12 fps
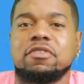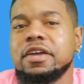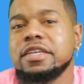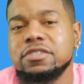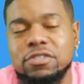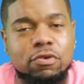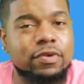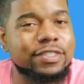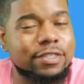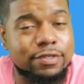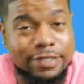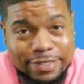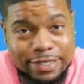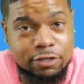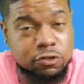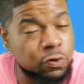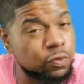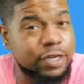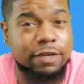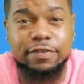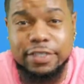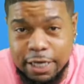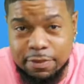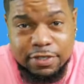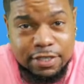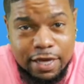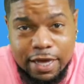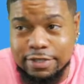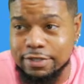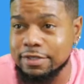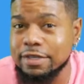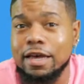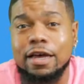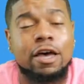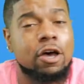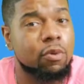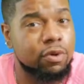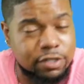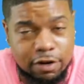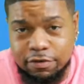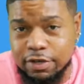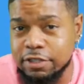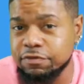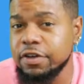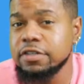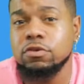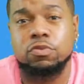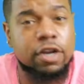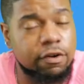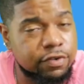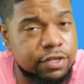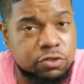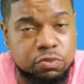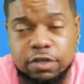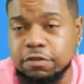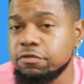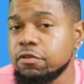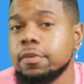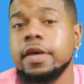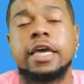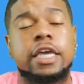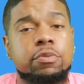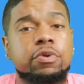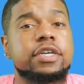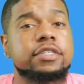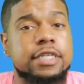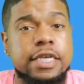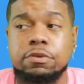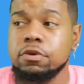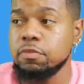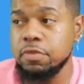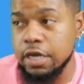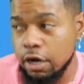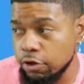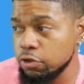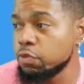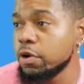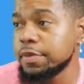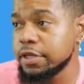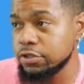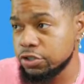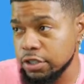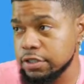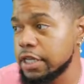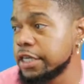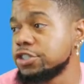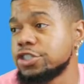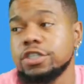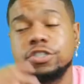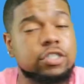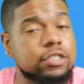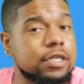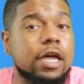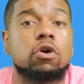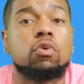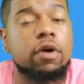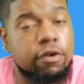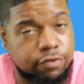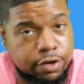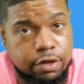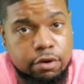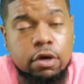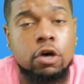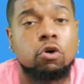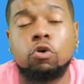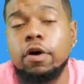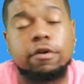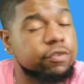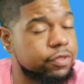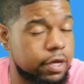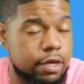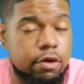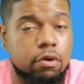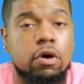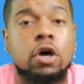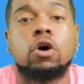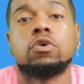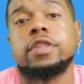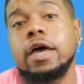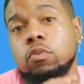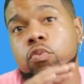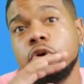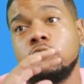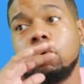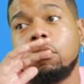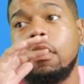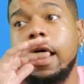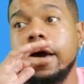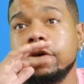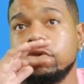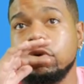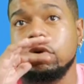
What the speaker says: And so until he deals with whatever demons he has inside, whatever he's facing, whatever he's running from, he will continue to meet other women just like Jen, just like whoever the hell that will either